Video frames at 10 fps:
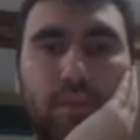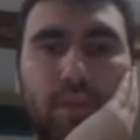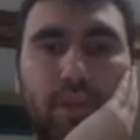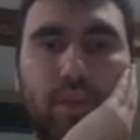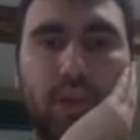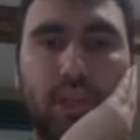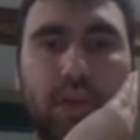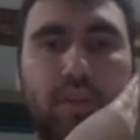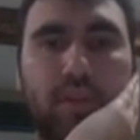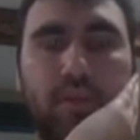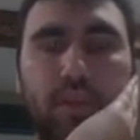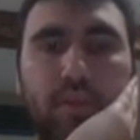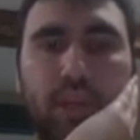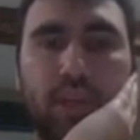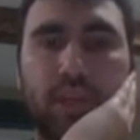They want to get rid of their
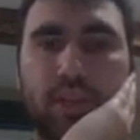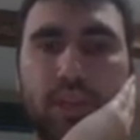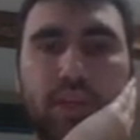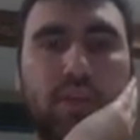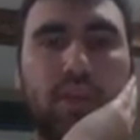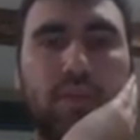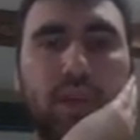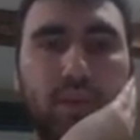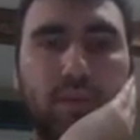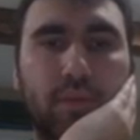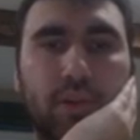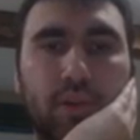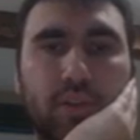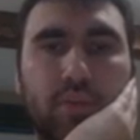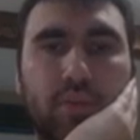weakness. I don't have e4
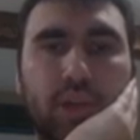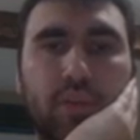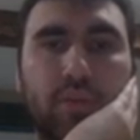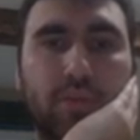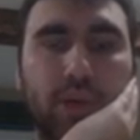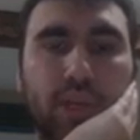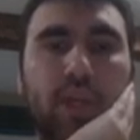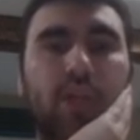or some way to avoid it.